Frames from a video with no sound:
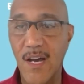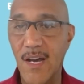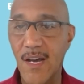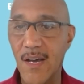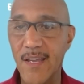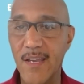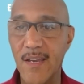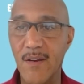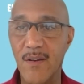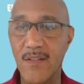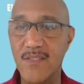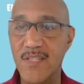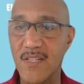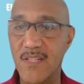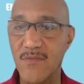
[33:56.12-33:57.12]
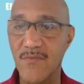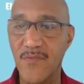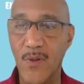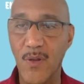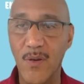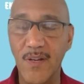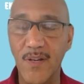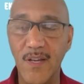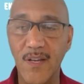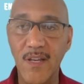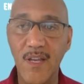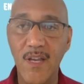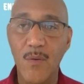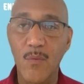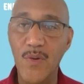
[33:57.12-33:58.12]
here in Central Florida.
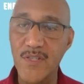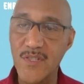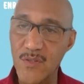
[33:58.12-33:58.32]
Wish